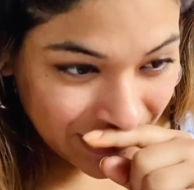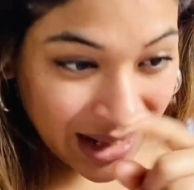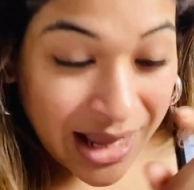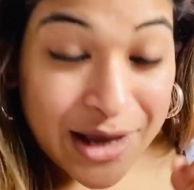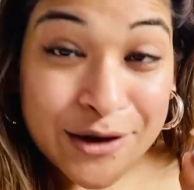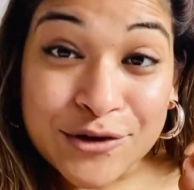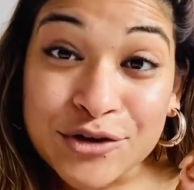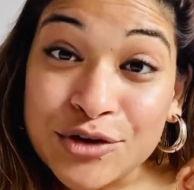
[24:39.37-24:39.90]

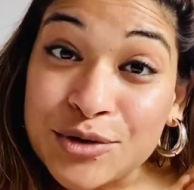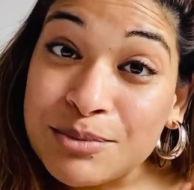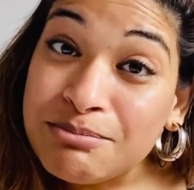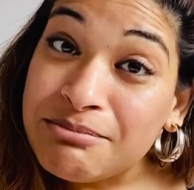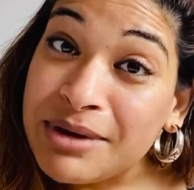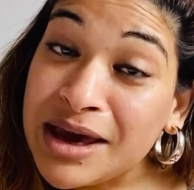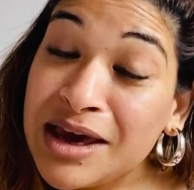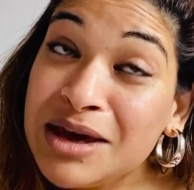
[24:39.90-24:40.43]
you
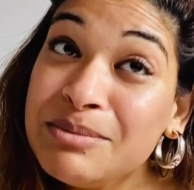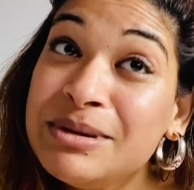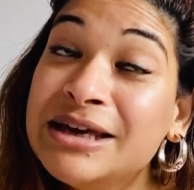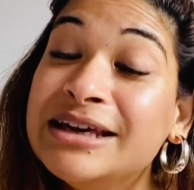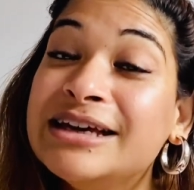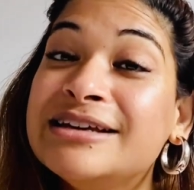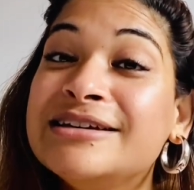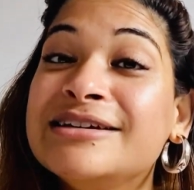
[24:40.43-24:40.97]
may be
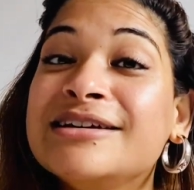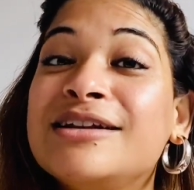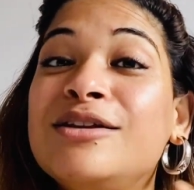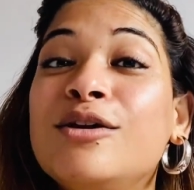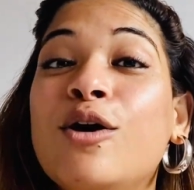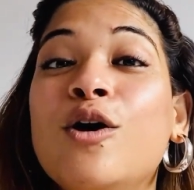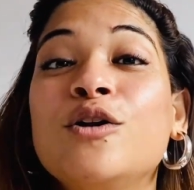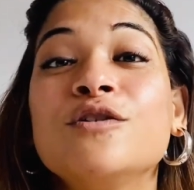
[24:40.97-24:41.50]
getting a
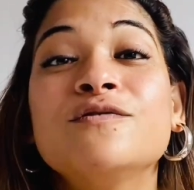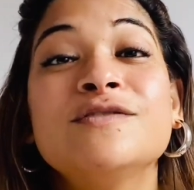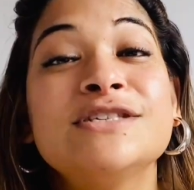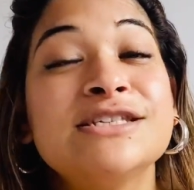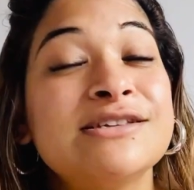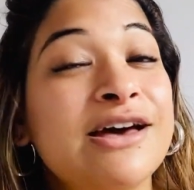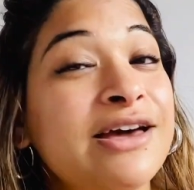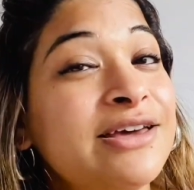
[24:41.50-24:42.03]
lot of
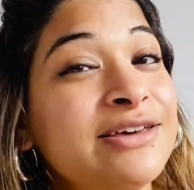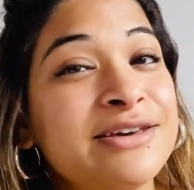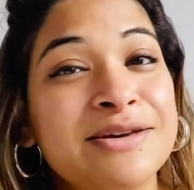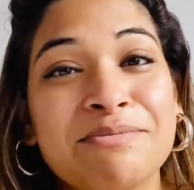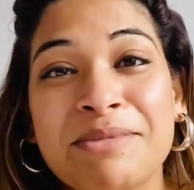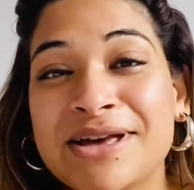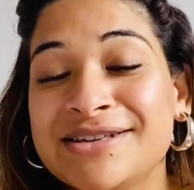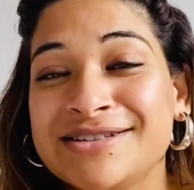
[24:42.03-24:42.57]
psychic
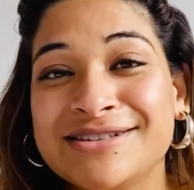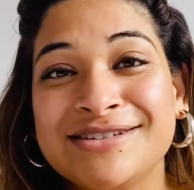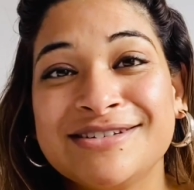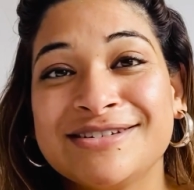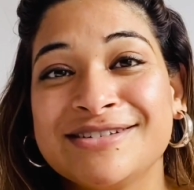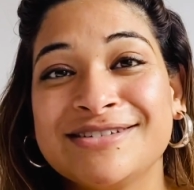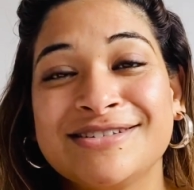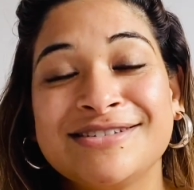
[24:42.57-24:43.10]

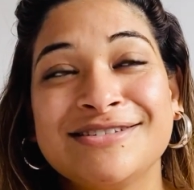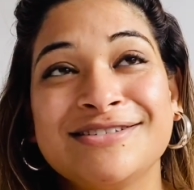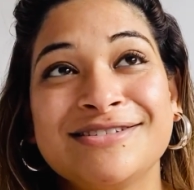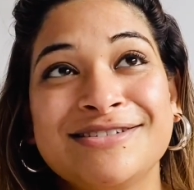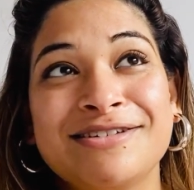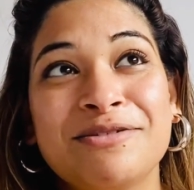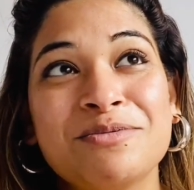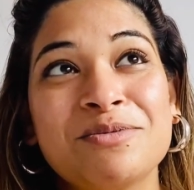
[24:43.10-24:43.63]
messages.
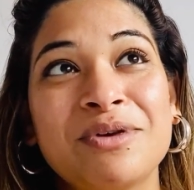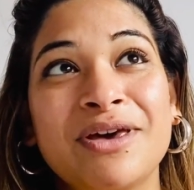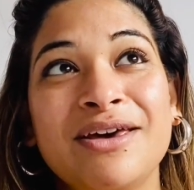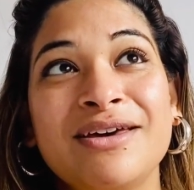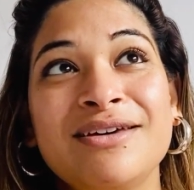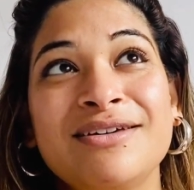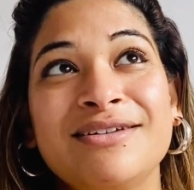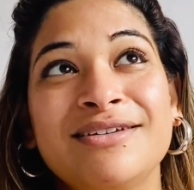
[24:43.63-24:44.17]

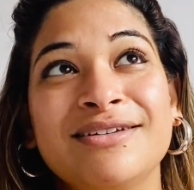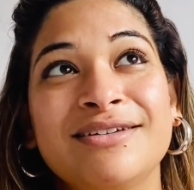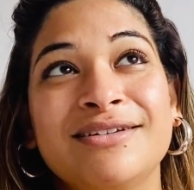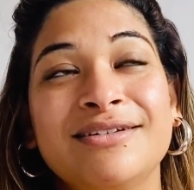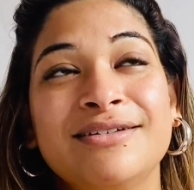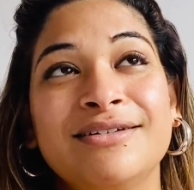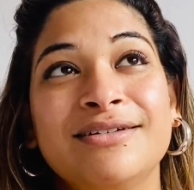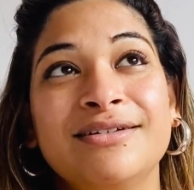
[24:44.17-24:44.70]
Okay,
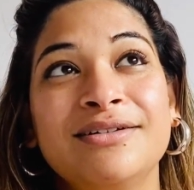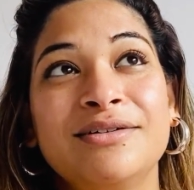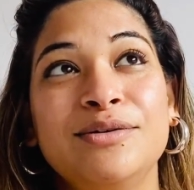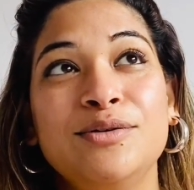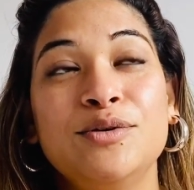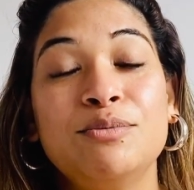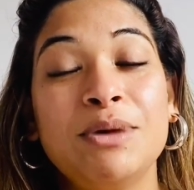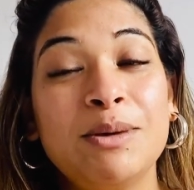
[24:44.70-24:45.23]

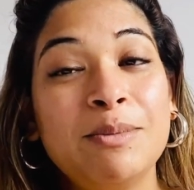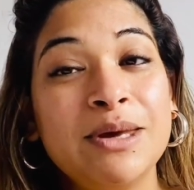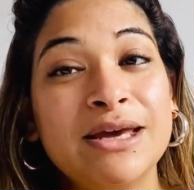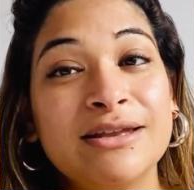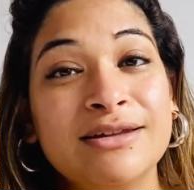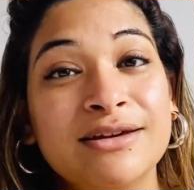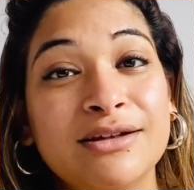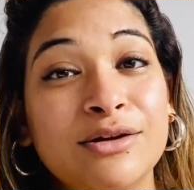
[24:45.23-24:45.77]
you may be
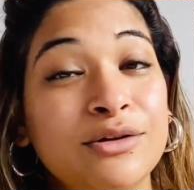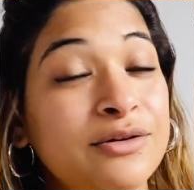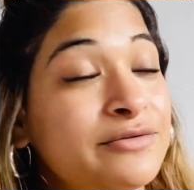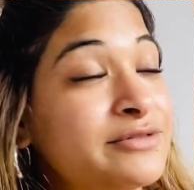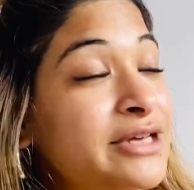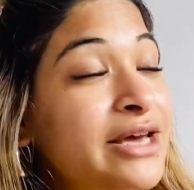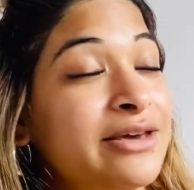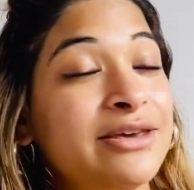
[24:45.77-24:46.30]
getting a lot of
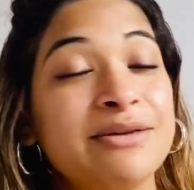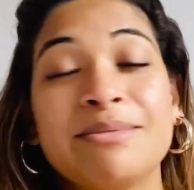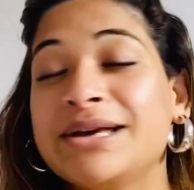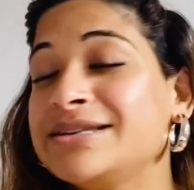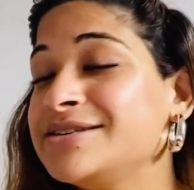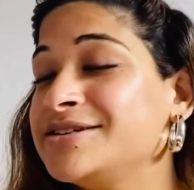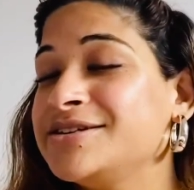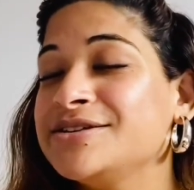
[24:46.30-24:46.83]
psychic
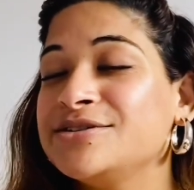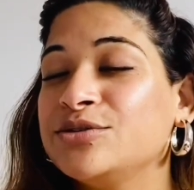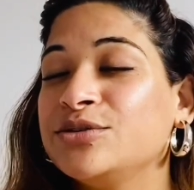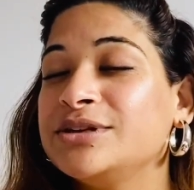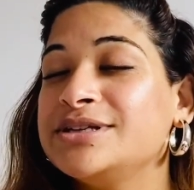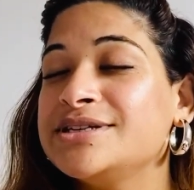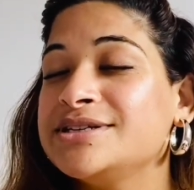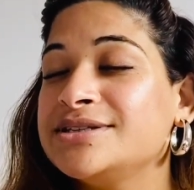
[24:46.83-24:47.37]
messages, so
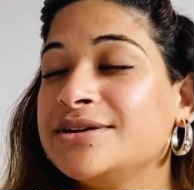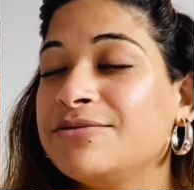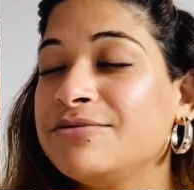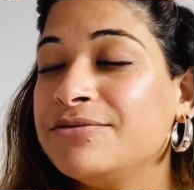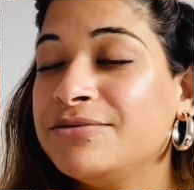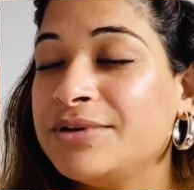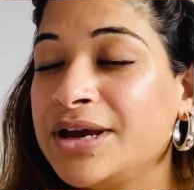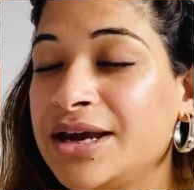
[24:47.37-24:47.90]
this is the
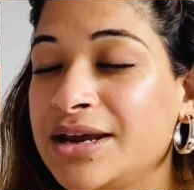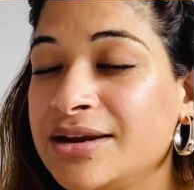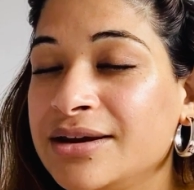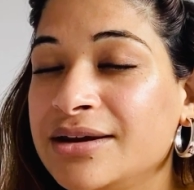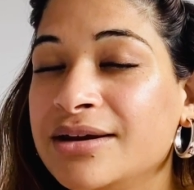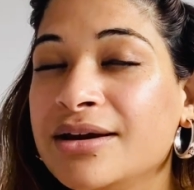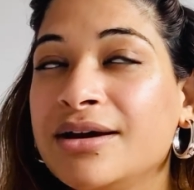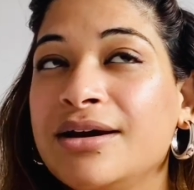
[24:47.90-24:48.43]

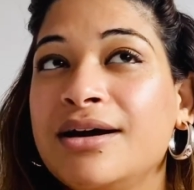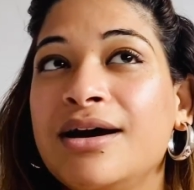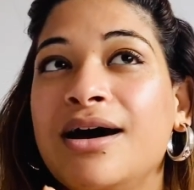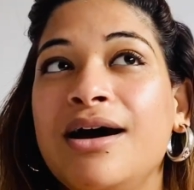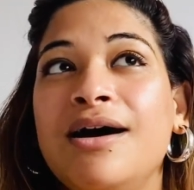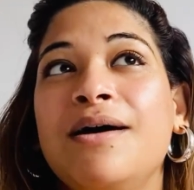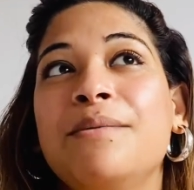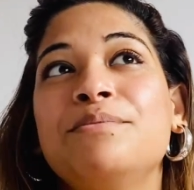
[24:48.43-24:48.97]
very
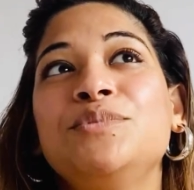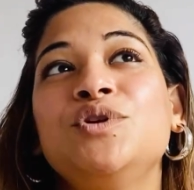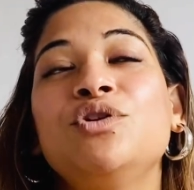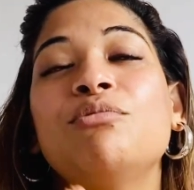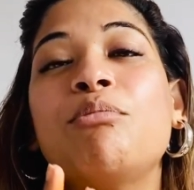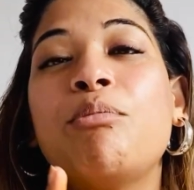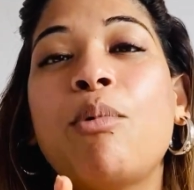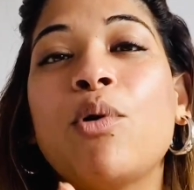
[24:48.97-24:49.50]

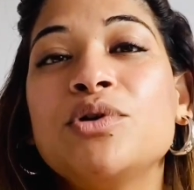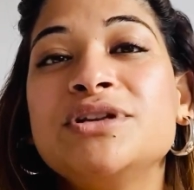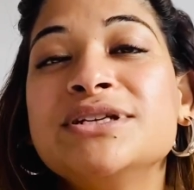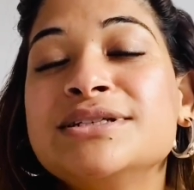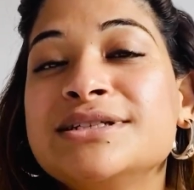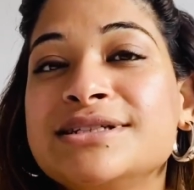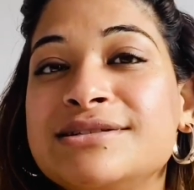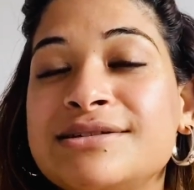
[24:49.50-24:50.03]

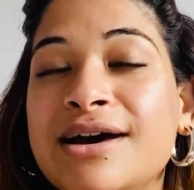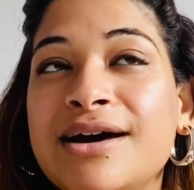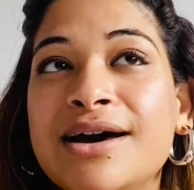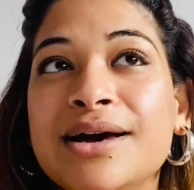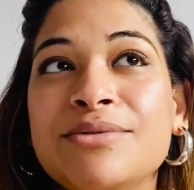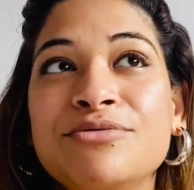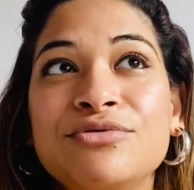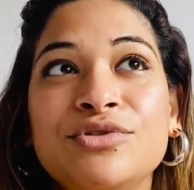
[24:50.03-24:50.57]
potent
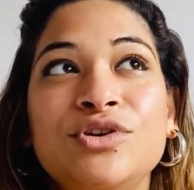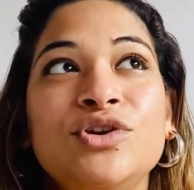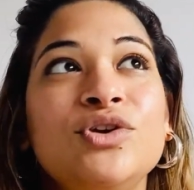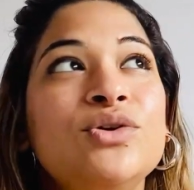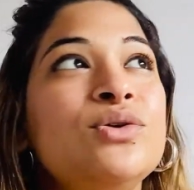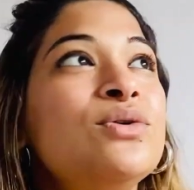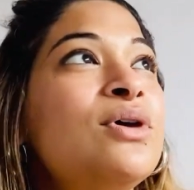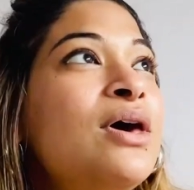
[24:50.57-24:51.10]
time for
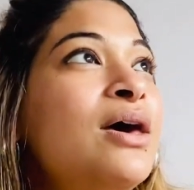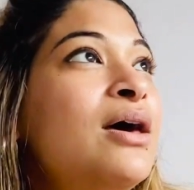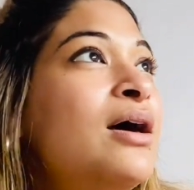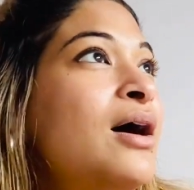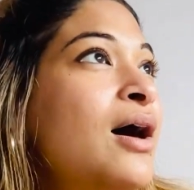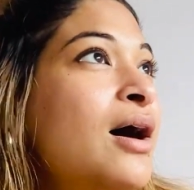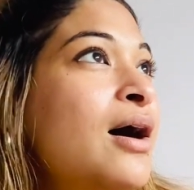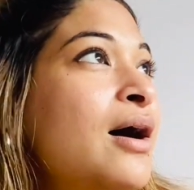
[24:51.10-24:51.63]
you
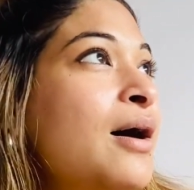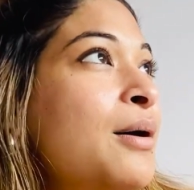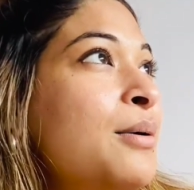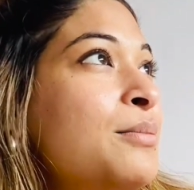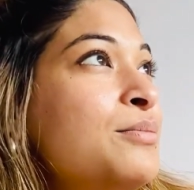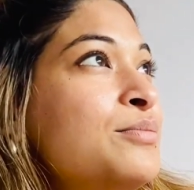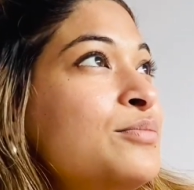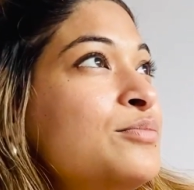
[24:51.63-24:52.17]

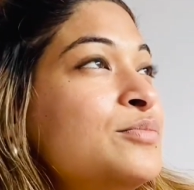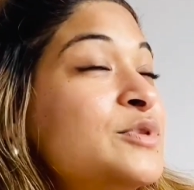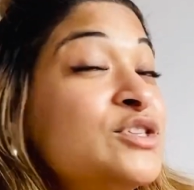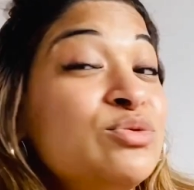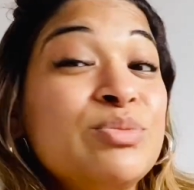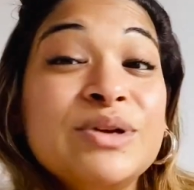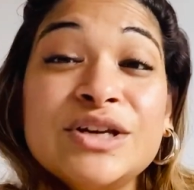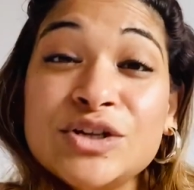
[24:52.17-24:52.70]

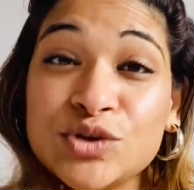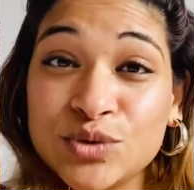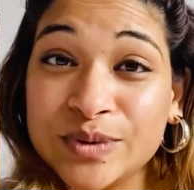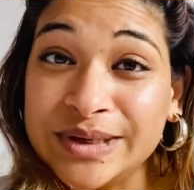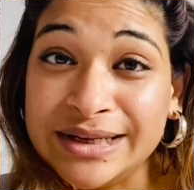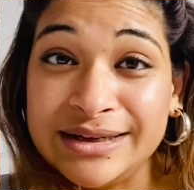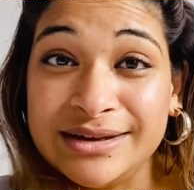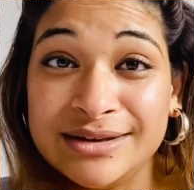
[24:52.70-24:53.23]

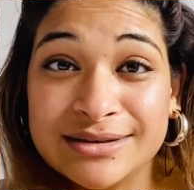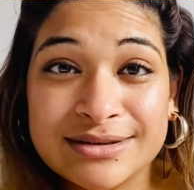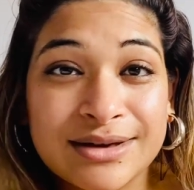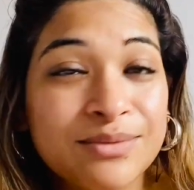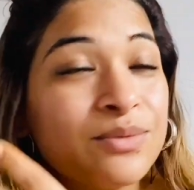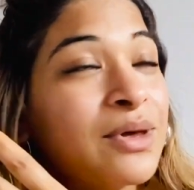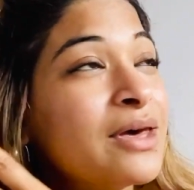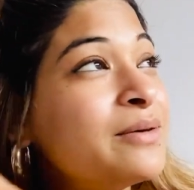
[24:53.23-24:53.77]
spiritually. Okay,